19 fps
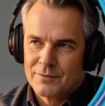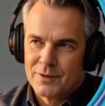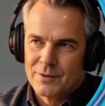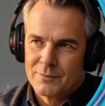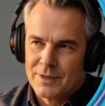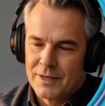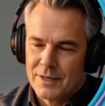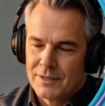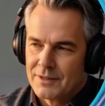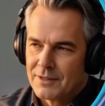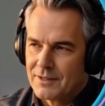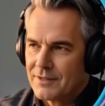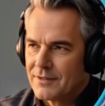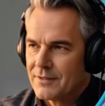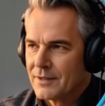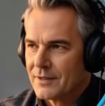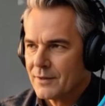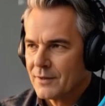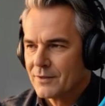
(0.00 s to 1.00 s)
Imagine a
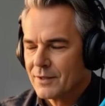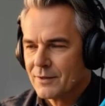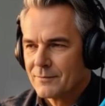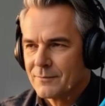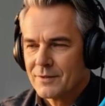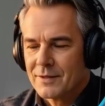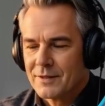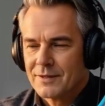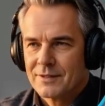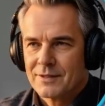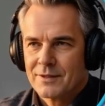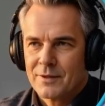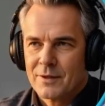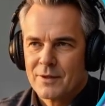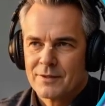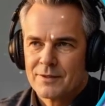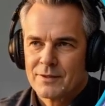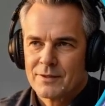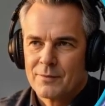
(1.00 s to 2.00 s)
single company that
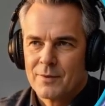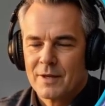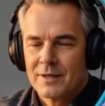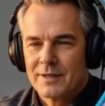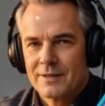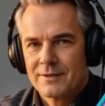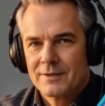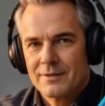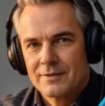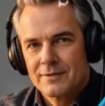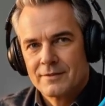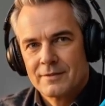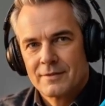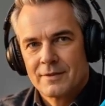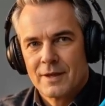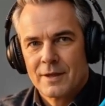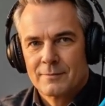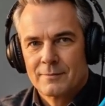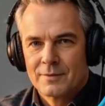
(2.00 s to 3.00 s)
launches rockets,
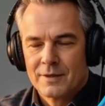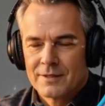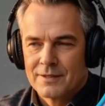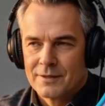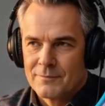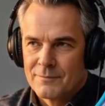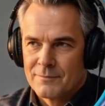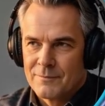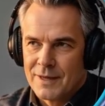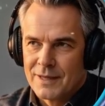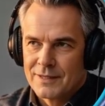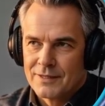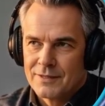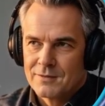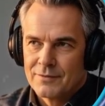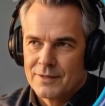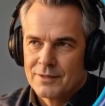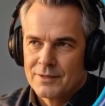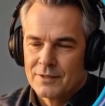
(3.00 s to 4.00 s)
operates a
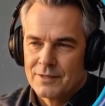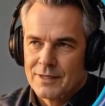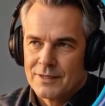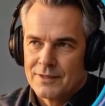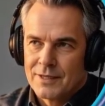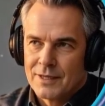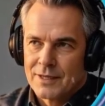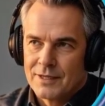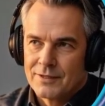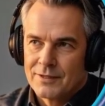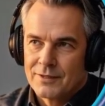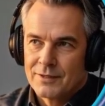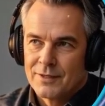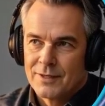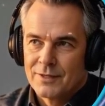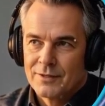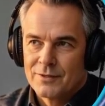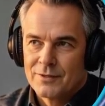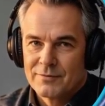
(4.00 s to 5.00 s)
massive internet
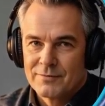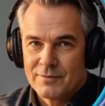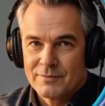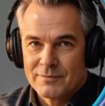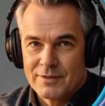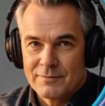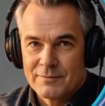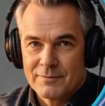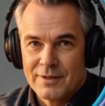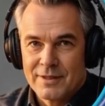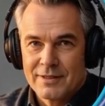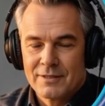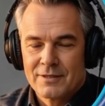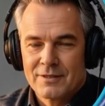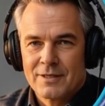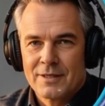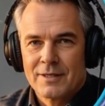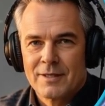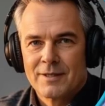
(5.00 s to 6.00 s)
constellation from
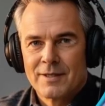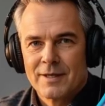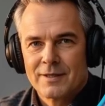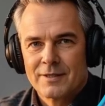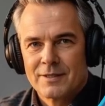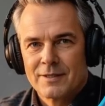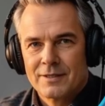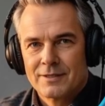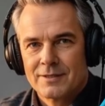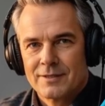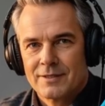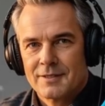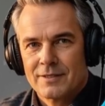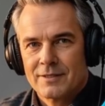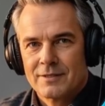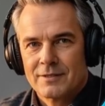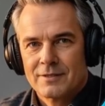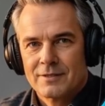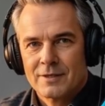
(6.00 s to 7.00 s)
space, and
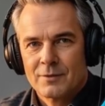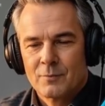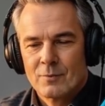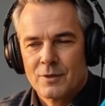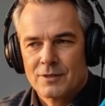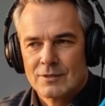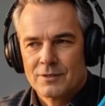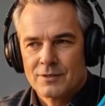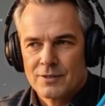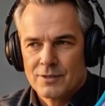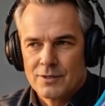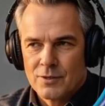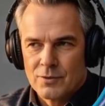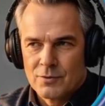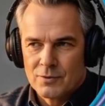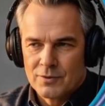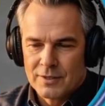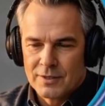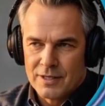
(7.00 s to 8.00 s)
consistently wins
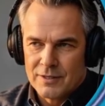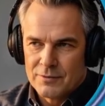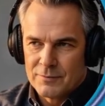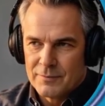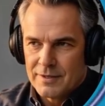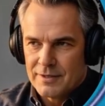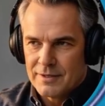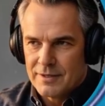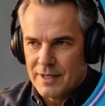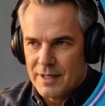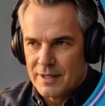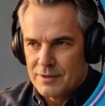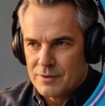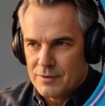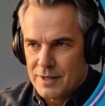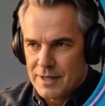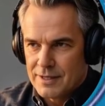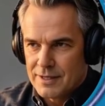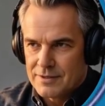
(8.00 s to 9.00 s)
huge government
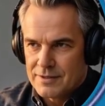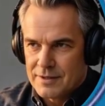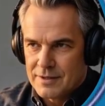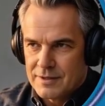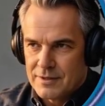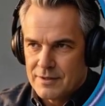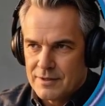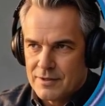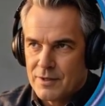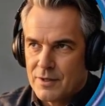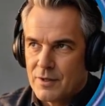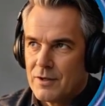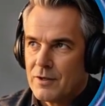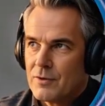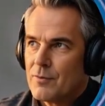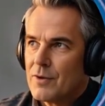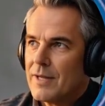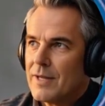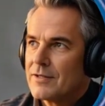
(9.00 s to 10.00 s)
contracts,
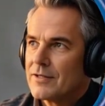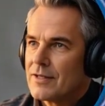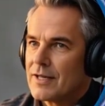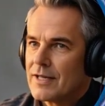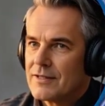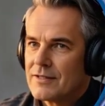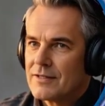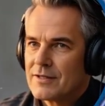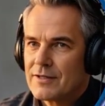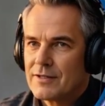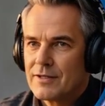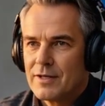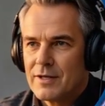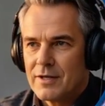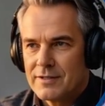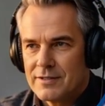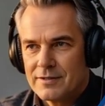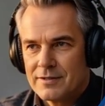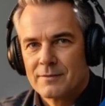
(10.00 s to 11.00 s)
all while slashing
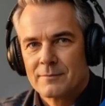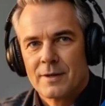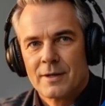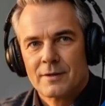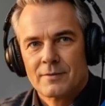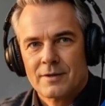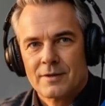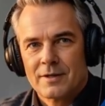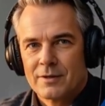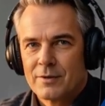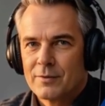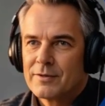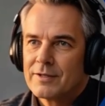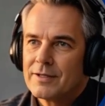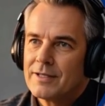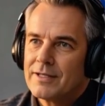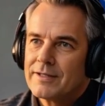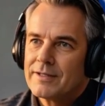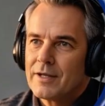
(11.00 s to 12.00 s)
costs by
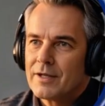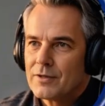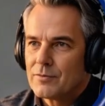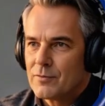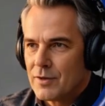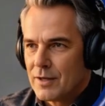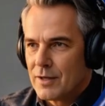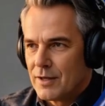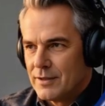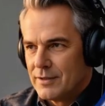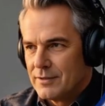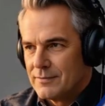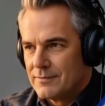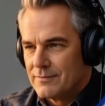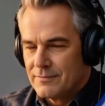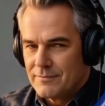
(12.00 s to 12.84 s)
reusing its hardware.